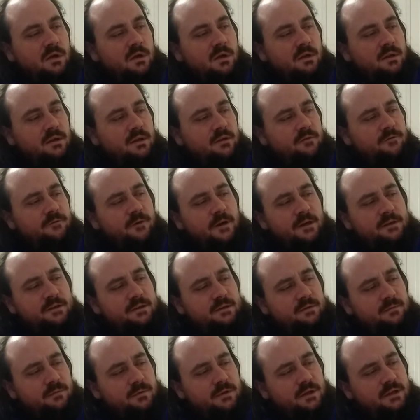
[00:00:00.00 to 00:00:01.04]
Key phrases:
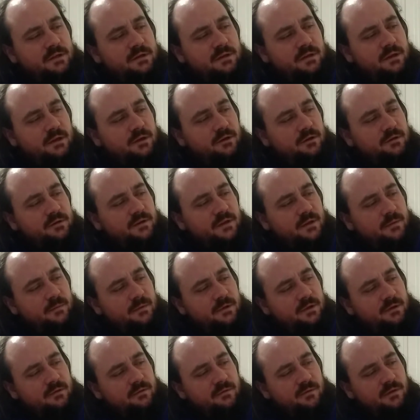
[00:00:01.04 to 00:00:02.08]
releasing inner
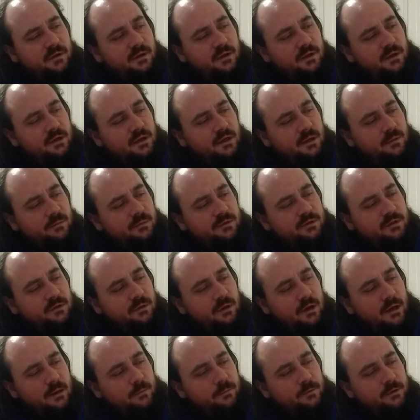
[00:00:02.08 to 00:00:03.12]
demons, feeling a nameless
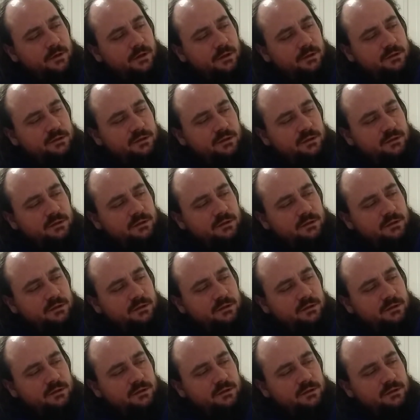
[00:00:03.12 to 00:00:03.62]
apprehension,